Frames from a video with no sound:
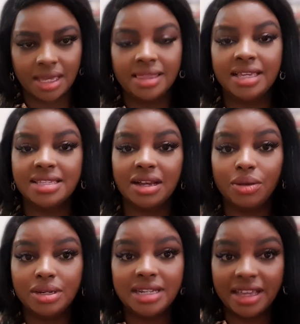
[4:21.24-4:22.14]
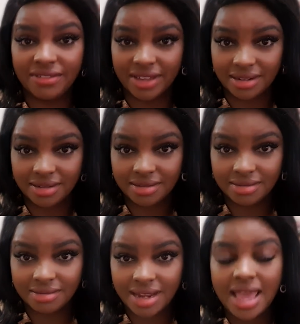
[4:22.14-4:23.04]
there's a God in heaven.
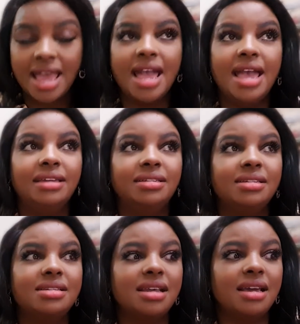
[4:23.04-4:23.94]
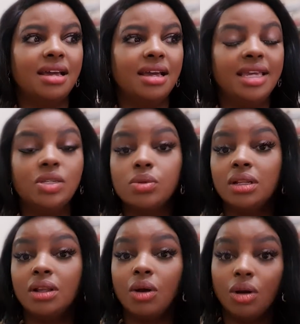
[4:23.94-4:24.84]
And uh, it
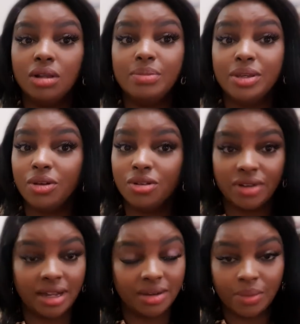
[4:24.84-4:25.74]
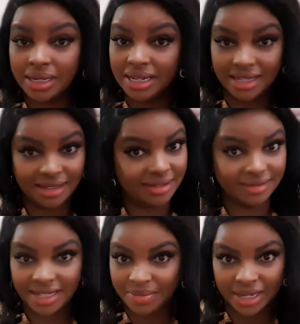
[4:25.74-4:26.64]
will all be over one day.
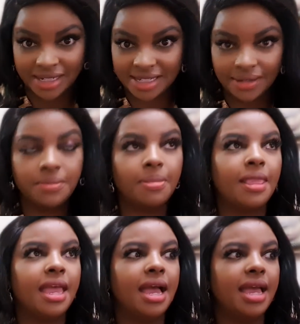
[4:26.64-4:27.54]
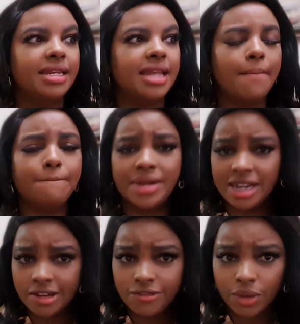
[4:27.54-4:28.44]
Imagine. And I'm
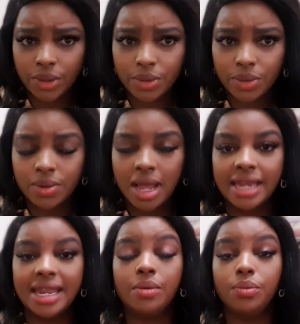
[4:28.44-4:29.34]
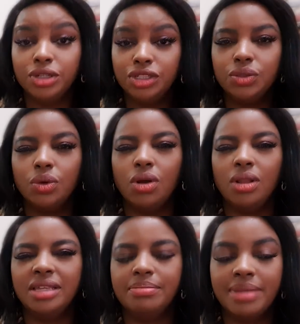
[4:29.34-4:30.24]
praying for you and I wish you all
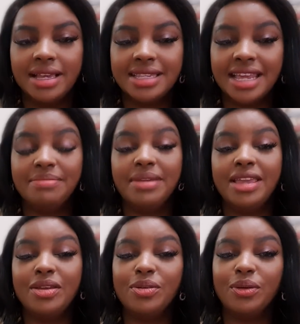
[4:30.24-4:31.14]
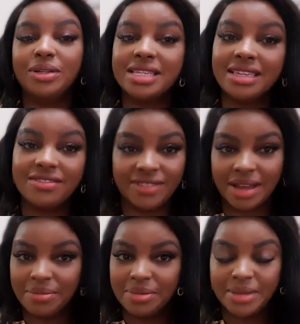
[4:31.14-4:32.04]
the best. And may you not give
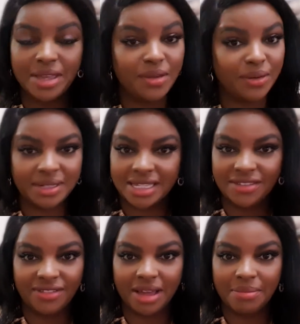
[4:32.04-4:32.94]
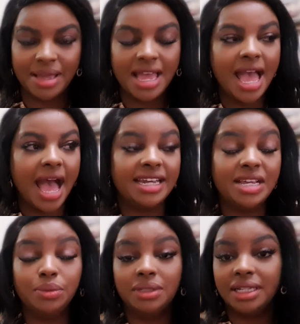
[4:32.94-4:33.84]
up. May you not give up. A day
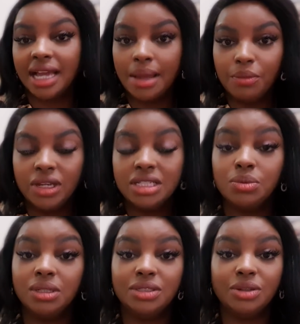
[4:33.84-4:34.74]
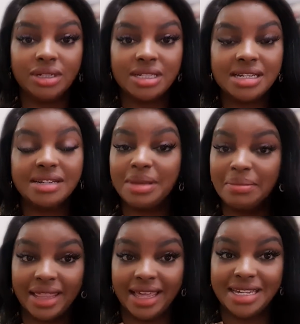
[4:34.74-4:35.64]
will come when you will not
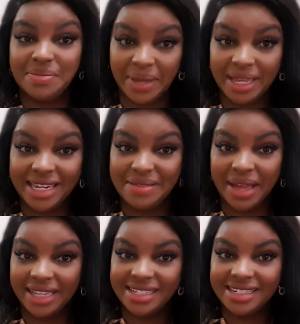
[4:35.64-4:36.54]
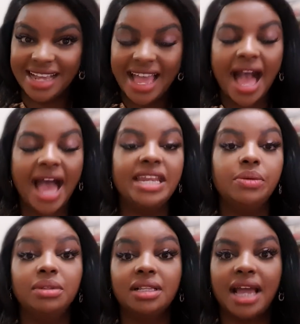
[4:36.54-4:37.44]
remember that pain. Imagine. A day
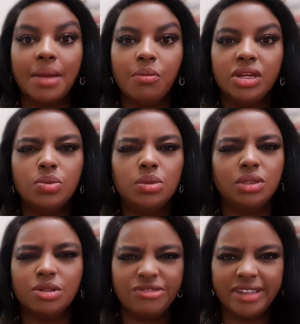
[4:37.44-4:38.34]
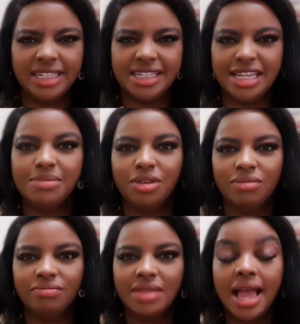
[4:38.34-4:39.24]
will come when you will not feel it anymore.
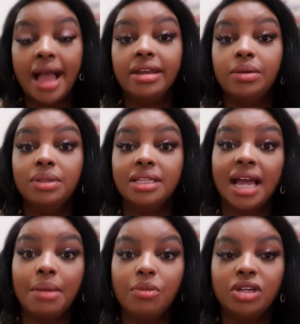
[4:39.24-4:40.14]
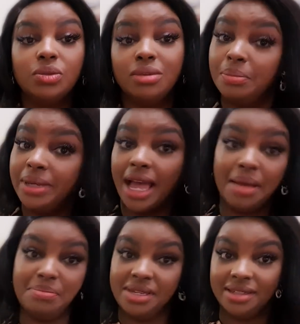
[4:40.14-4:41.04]
A day will come when you will be
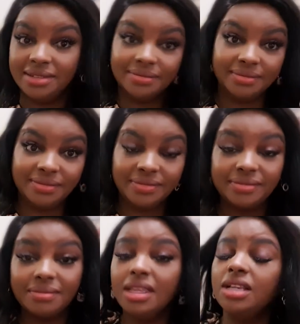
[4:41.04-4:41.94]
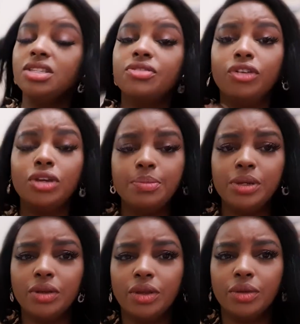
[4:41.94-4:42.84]
happy so for
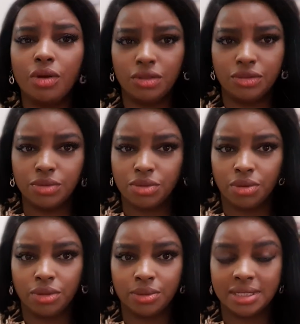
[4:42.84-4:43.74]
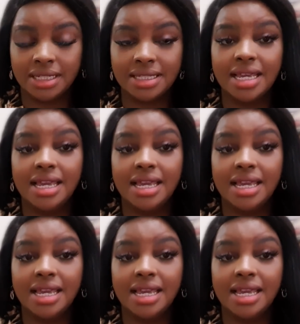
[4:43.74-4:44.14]
anybody going all through all those things,